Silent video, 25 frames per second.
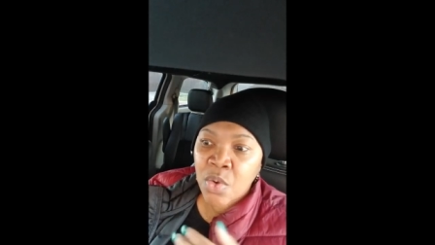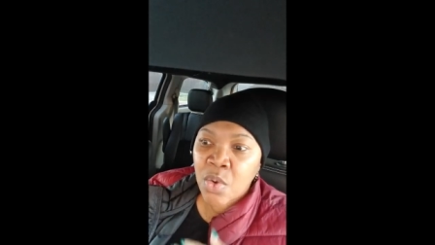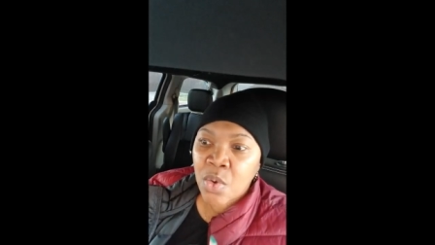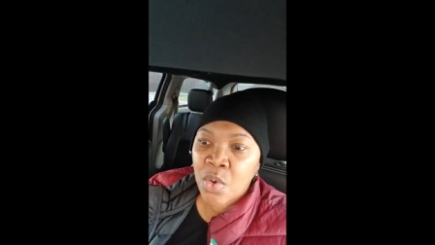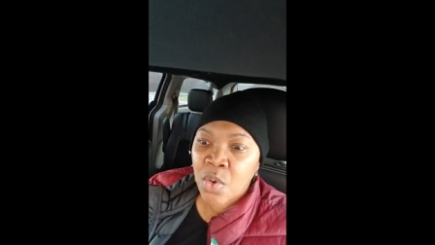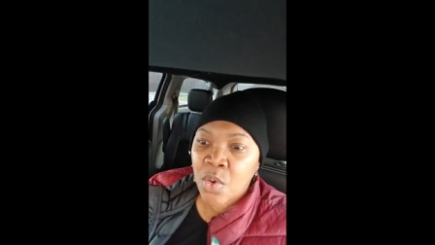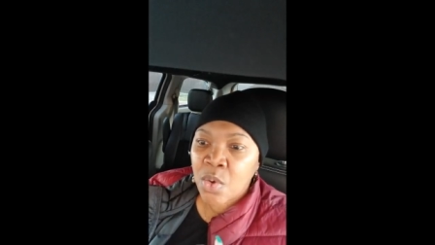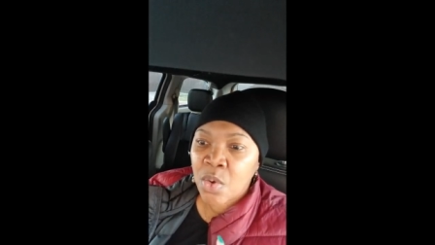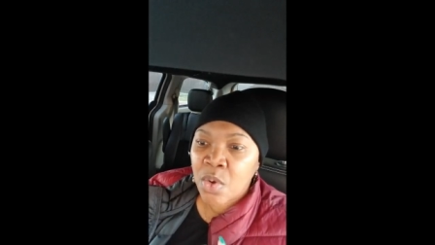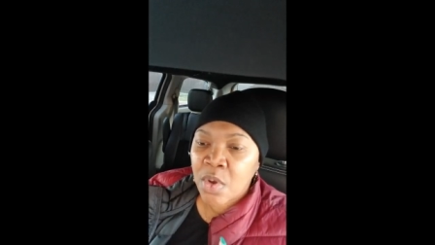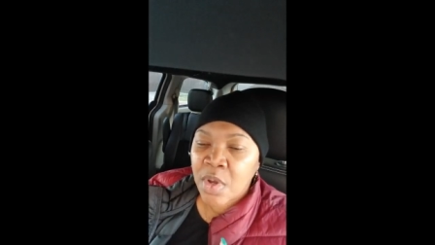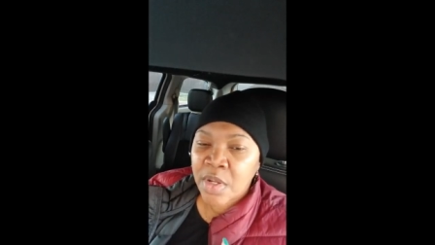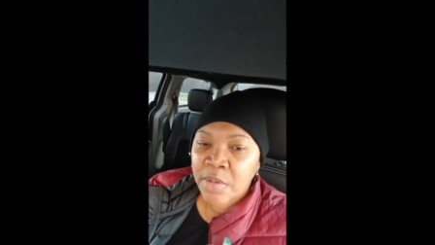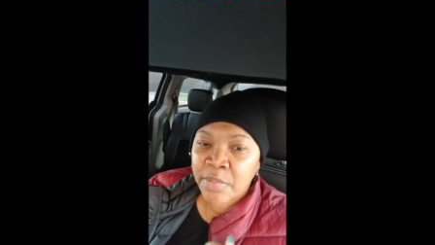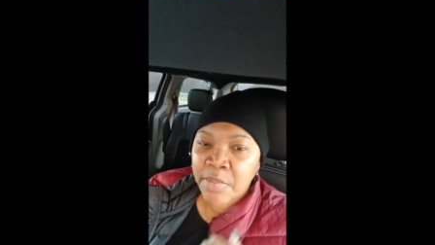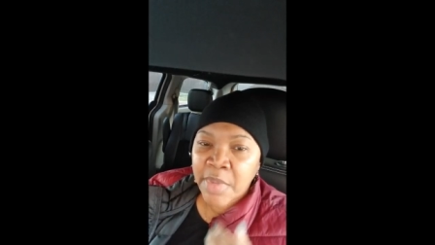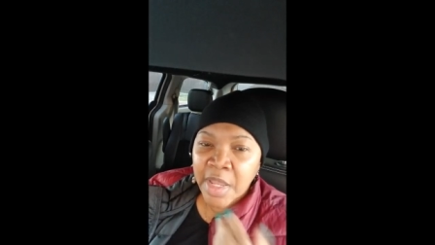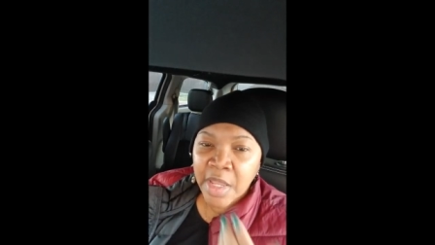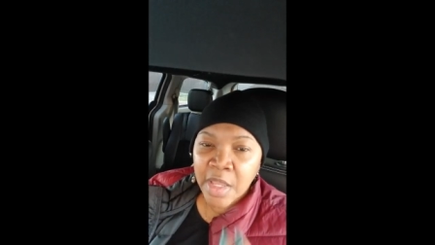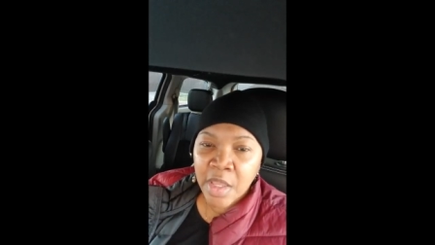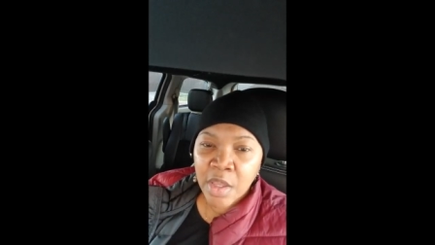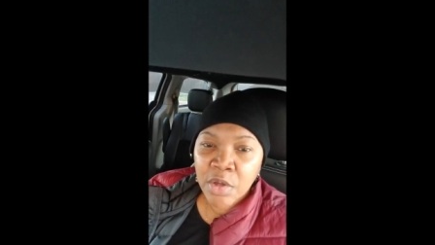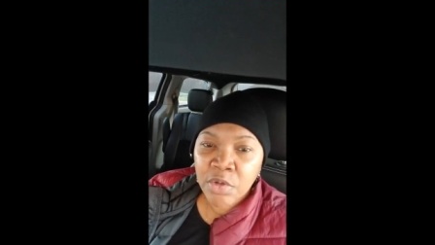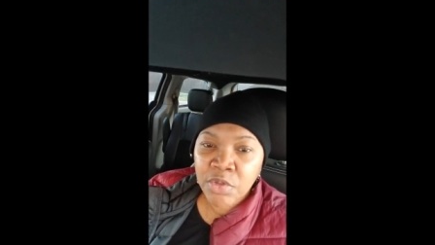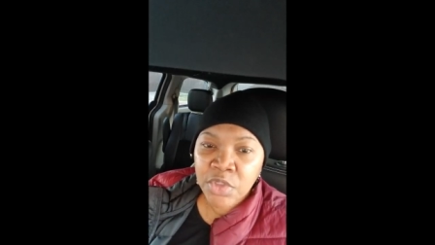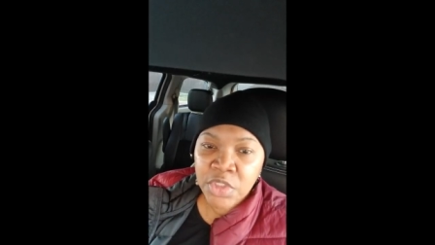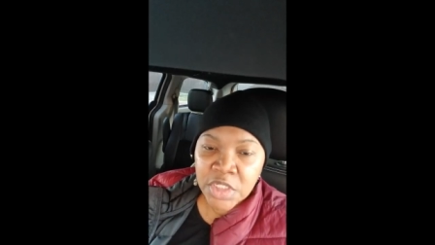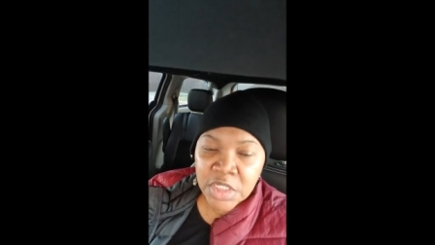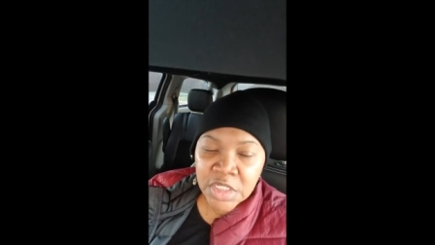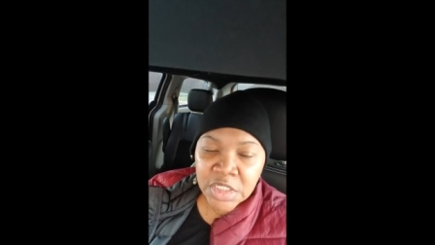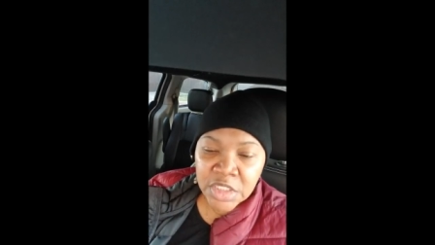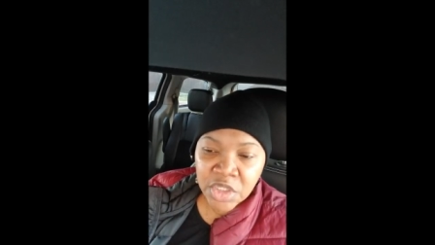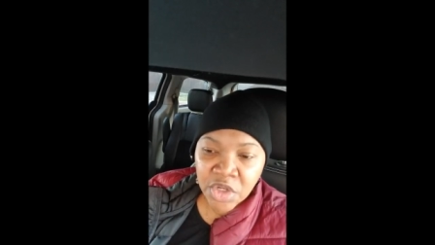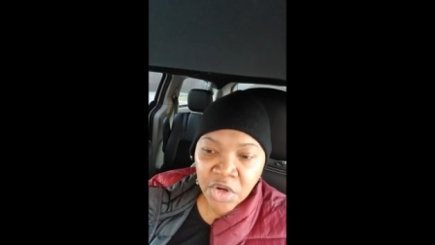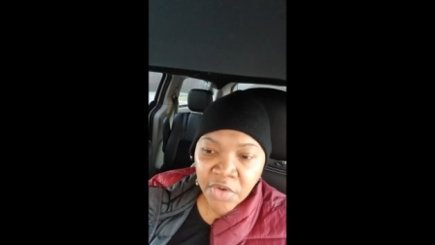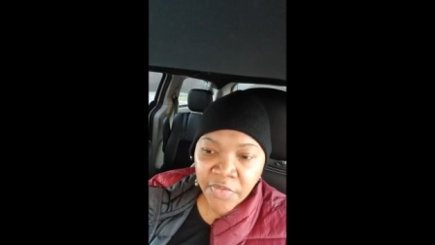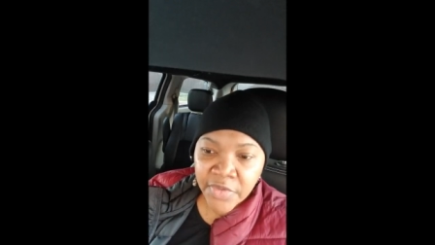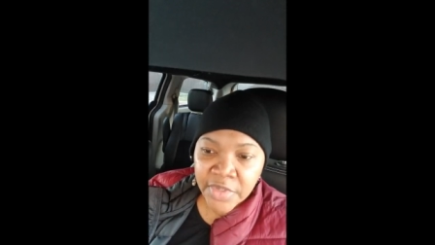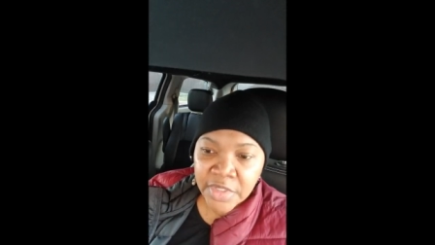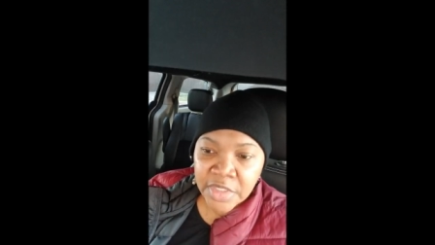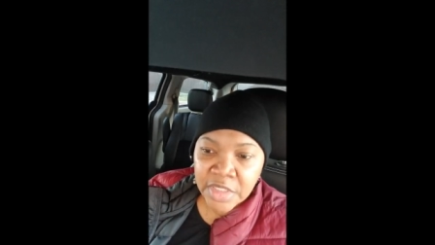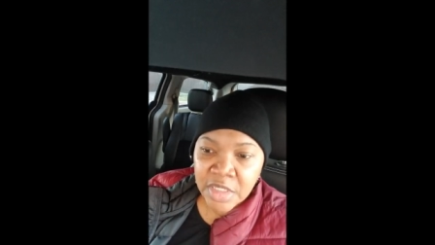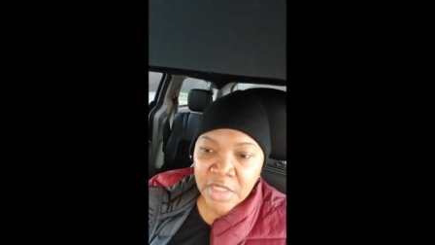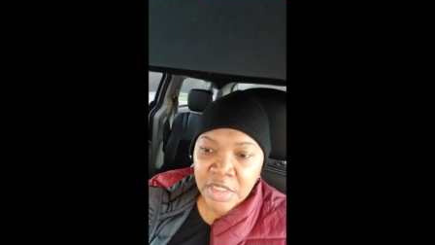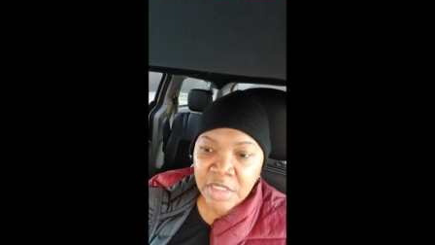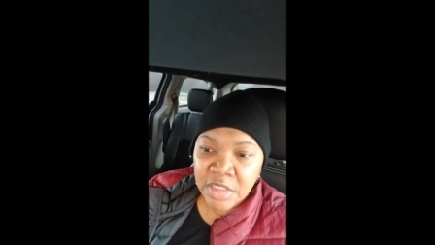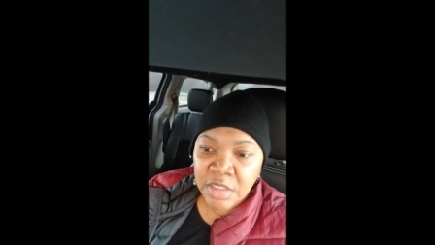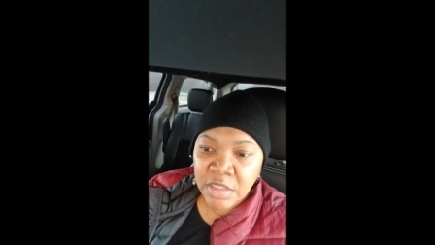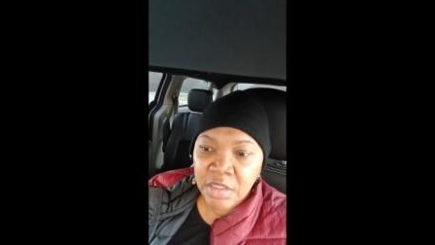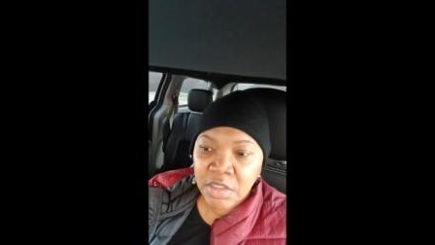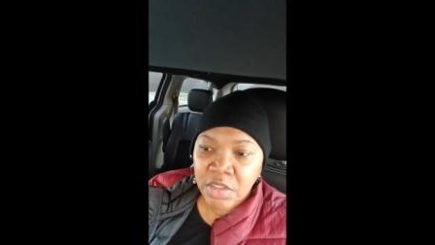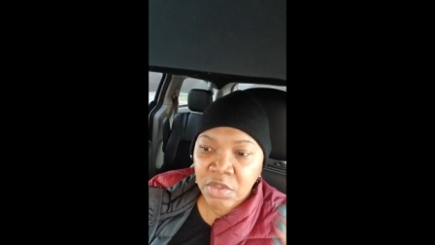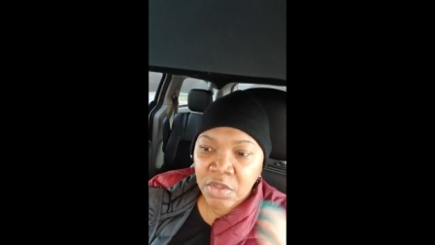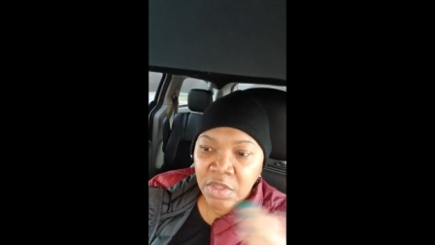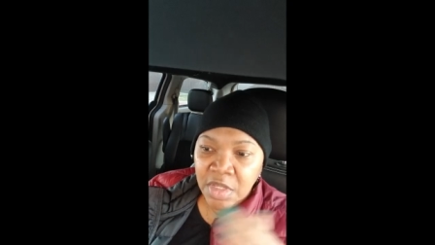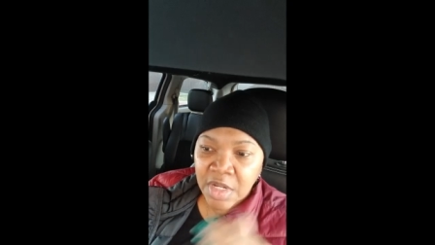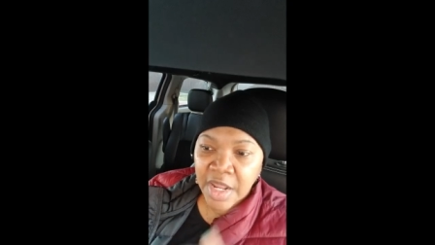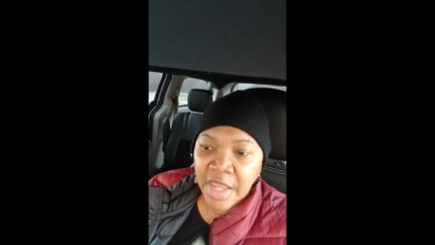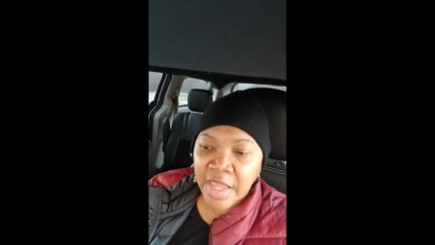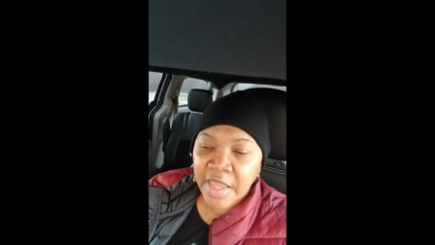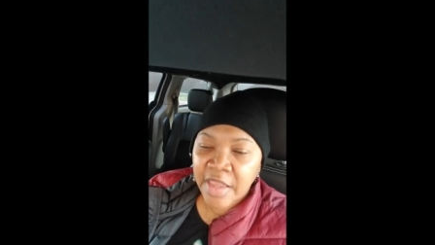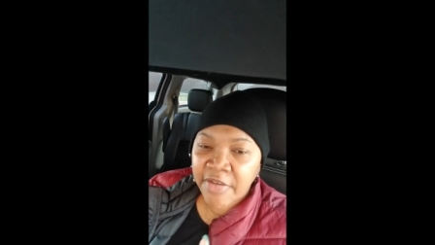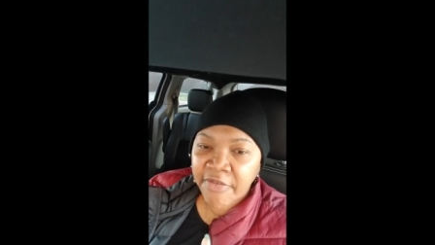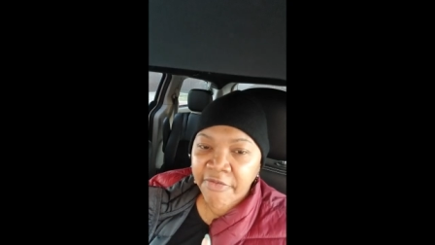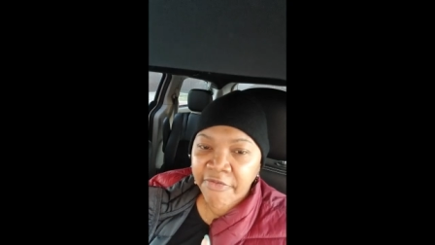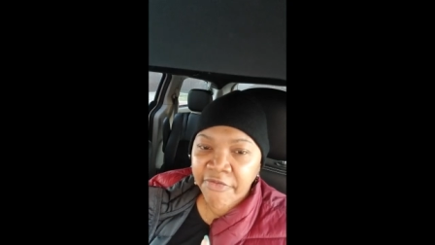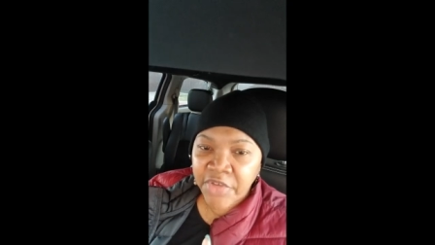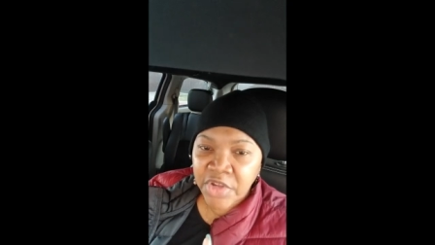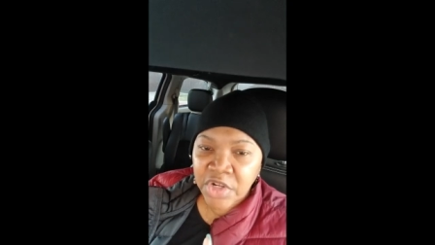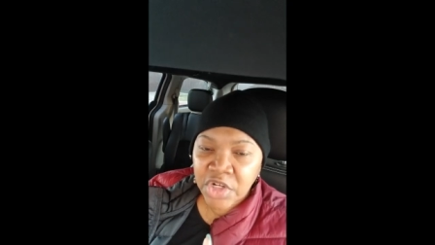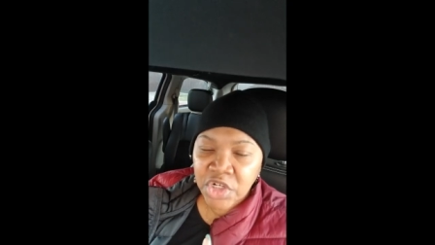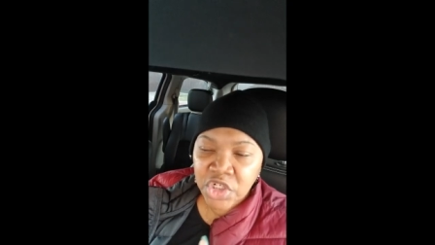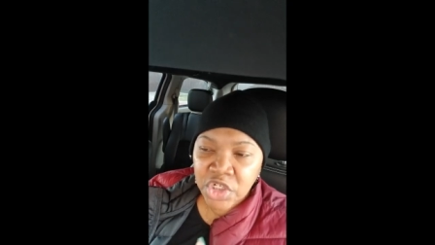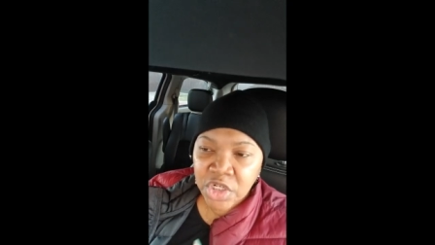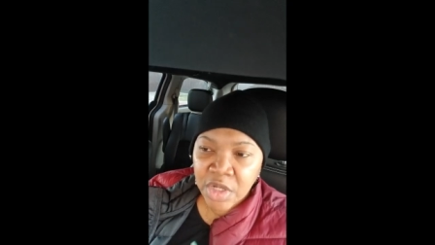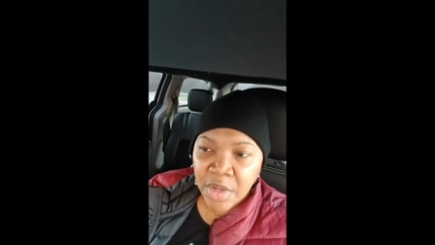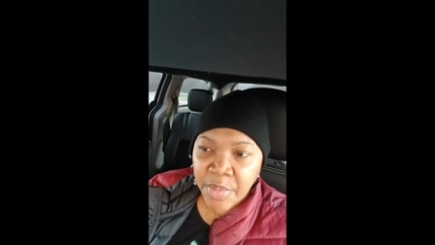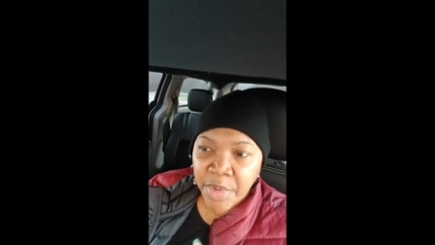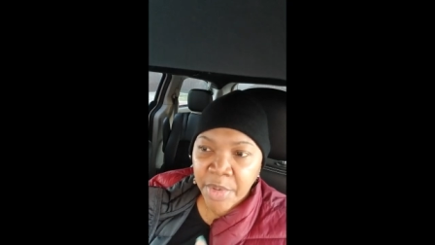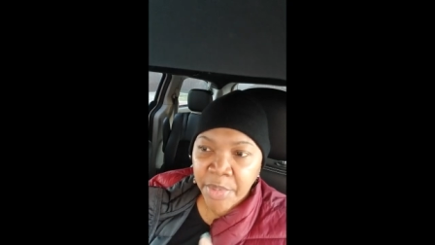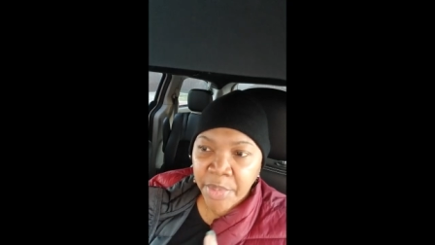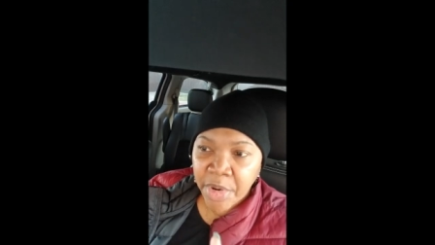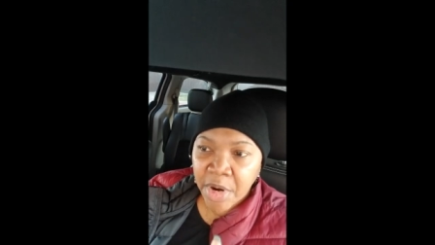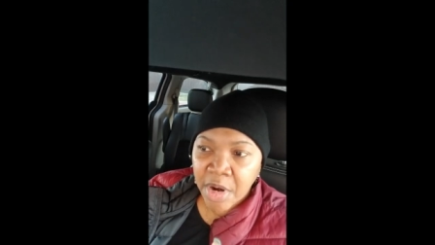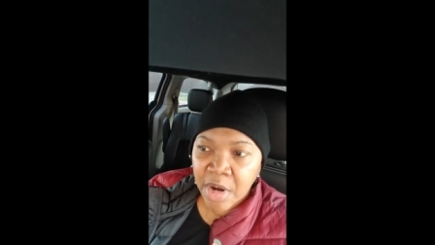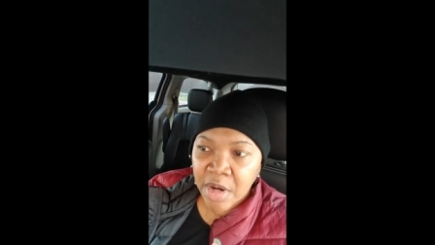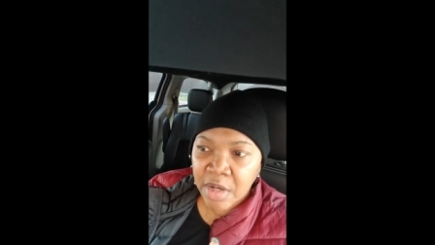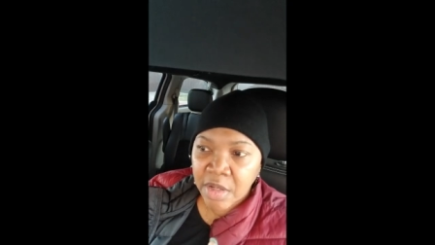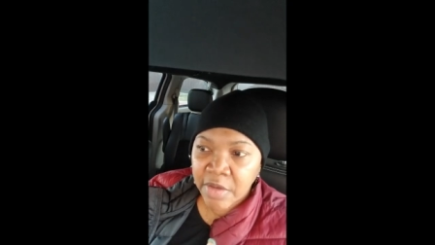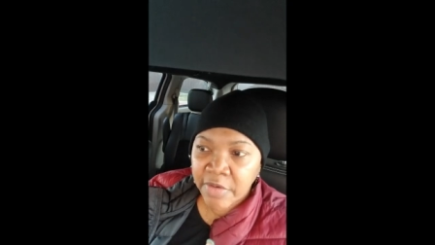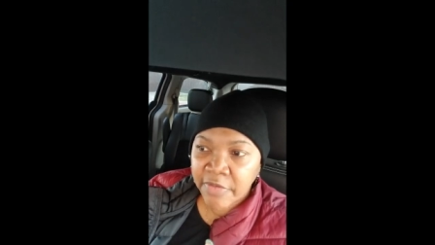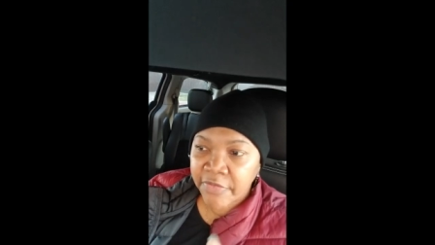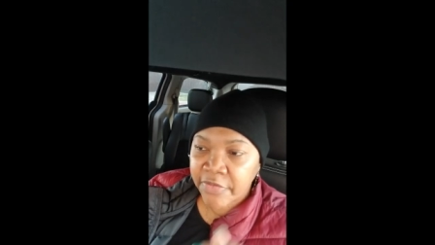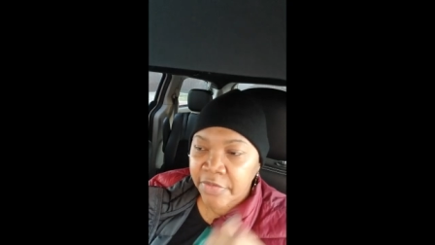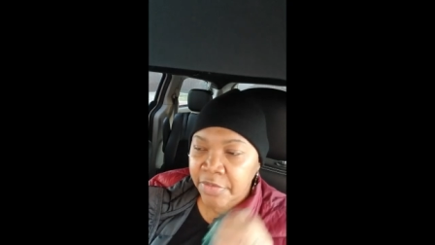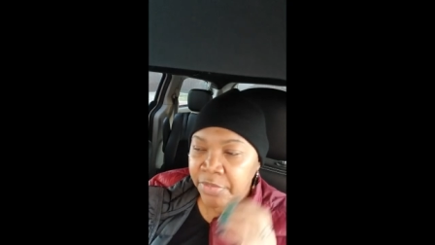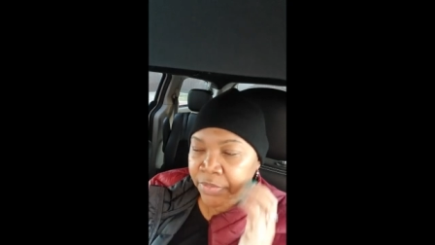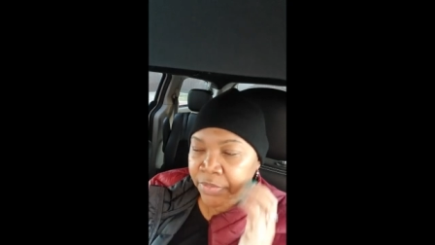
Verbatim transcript: on my coaching services so that I can finish up a part of